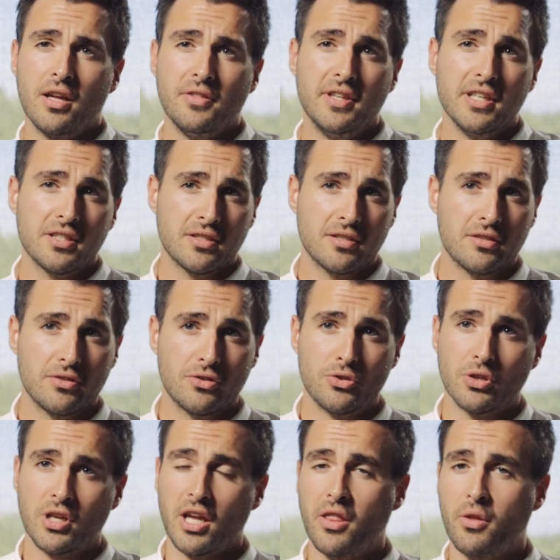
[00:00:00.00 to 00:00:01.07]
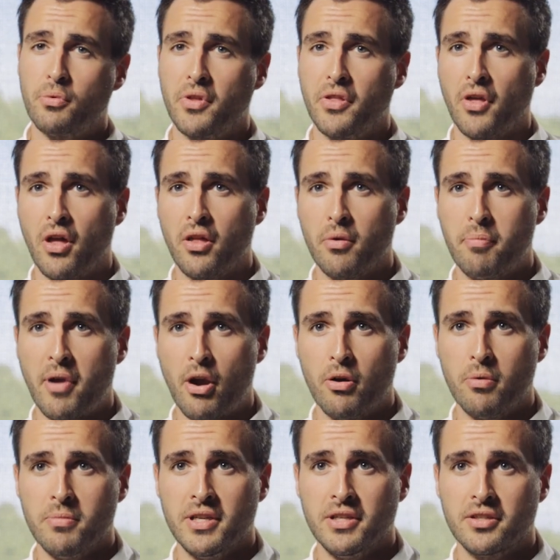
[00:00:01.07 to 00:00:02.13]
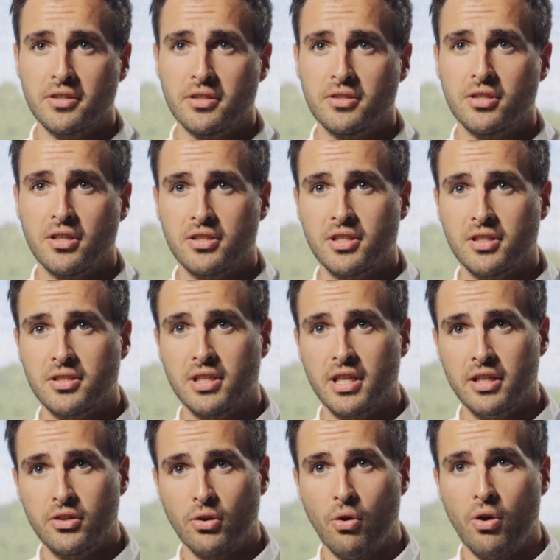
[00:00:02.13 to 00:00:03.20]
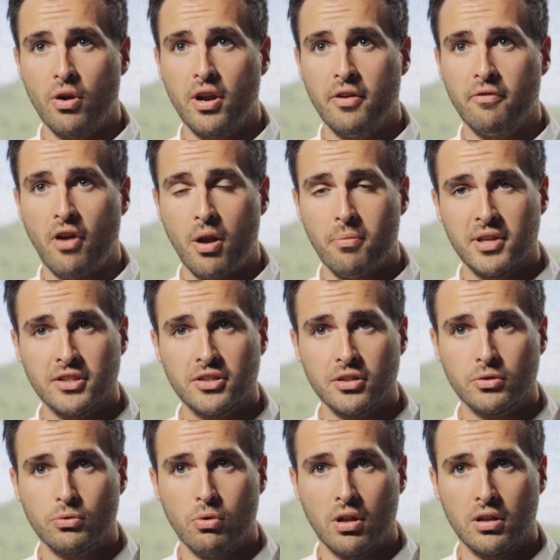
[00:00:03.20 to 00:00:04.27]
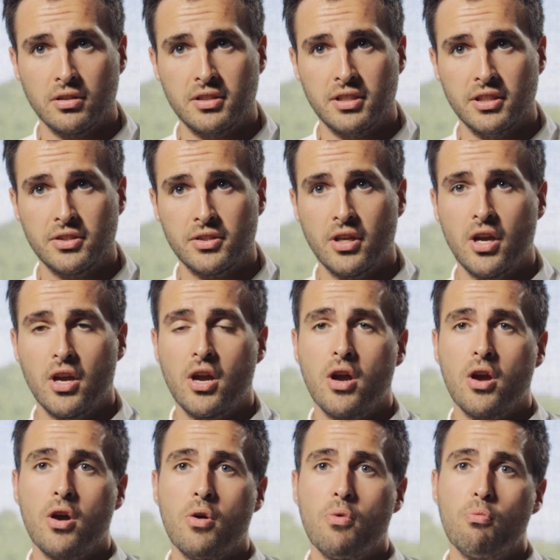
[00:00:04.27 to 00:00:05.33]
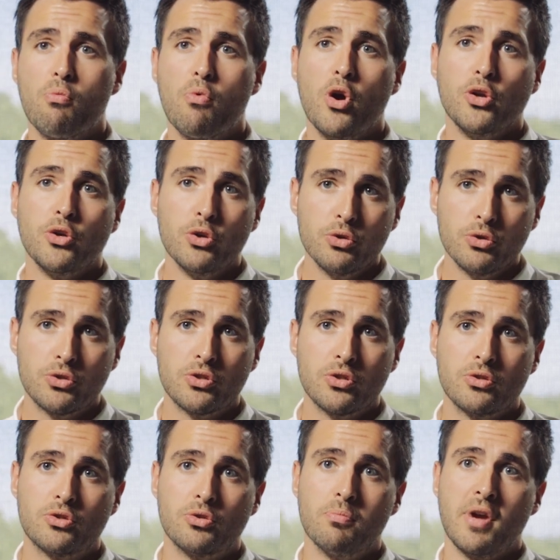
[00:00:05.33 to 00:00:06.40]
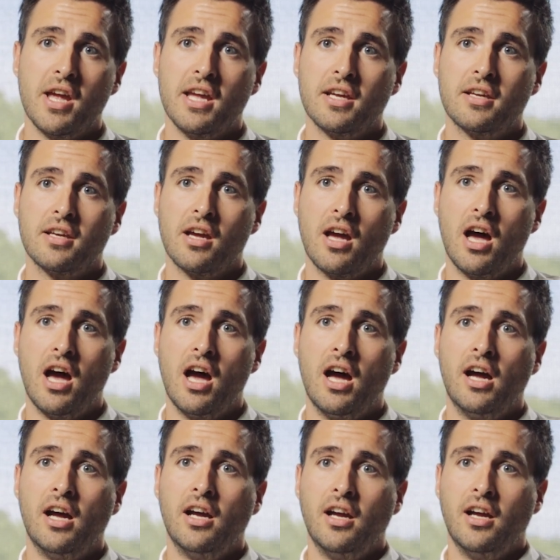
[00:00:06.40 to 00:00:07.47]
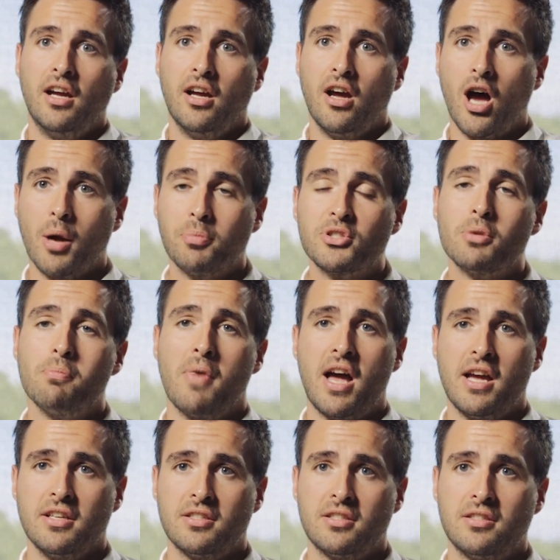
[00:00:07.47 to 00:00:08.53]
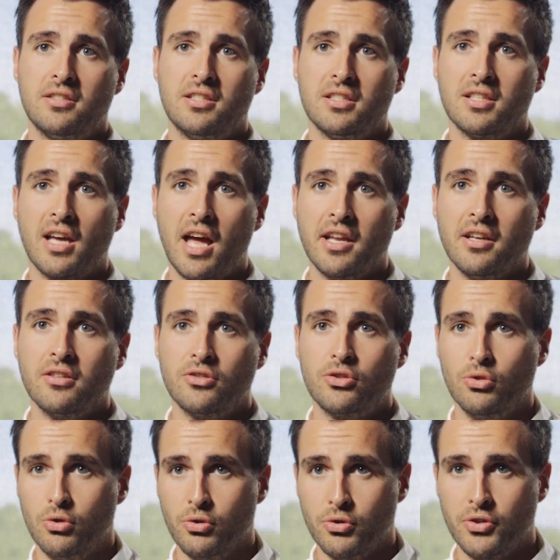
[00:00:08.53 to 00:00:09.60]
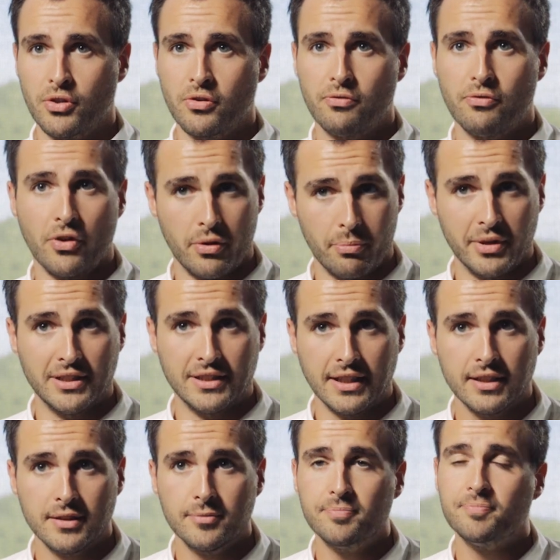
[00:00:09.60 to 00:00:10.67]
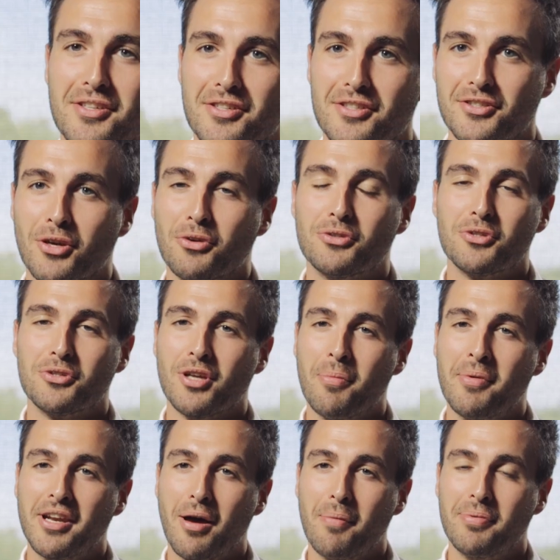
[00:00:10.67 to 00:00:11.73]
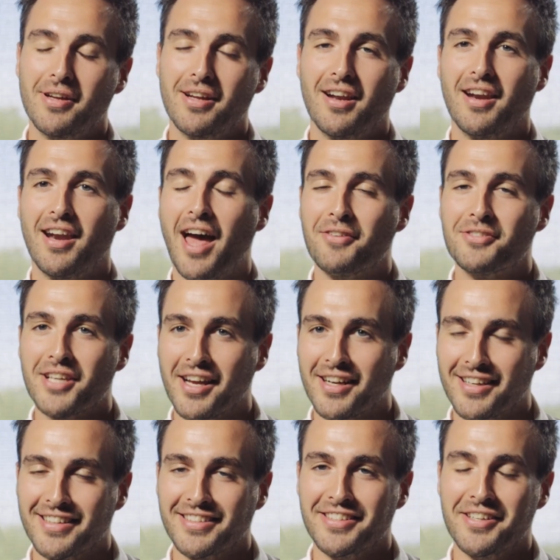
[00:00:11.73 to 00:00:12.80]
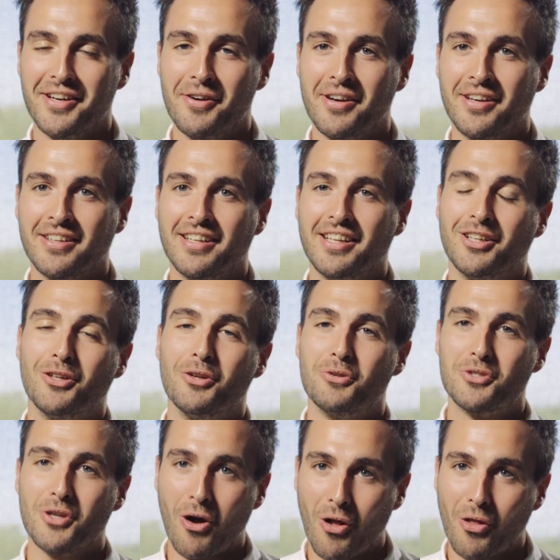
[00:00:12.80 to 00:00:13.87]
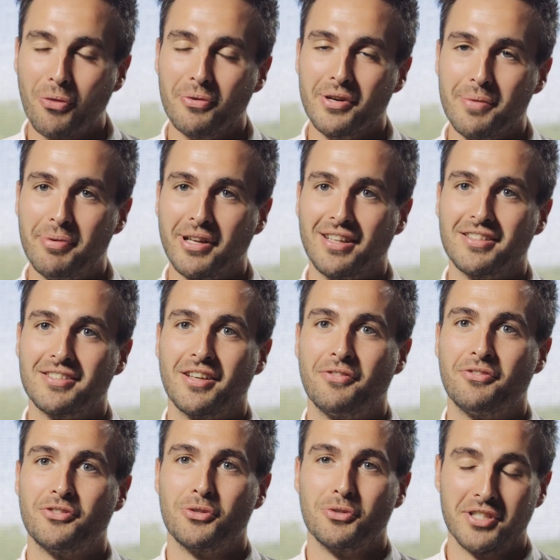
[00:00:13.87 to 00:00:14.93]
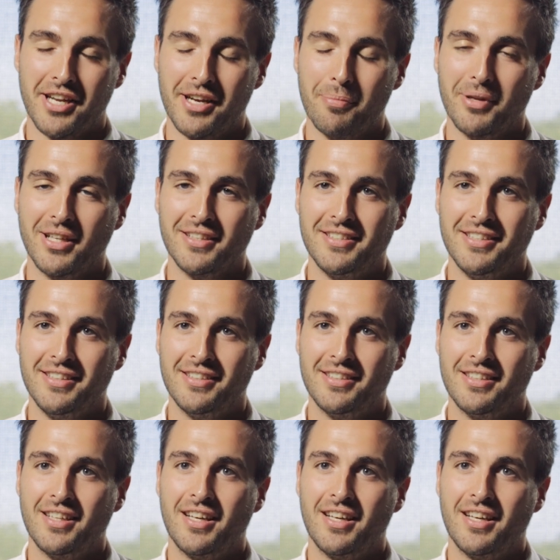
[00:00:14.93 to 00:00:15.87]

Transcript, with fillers: This, together with other parameters such as indoor environmental qualities, were used to make an optimized design solution for the building. So to sum it up, lifecycle engineering includes all three pillars of sustainability,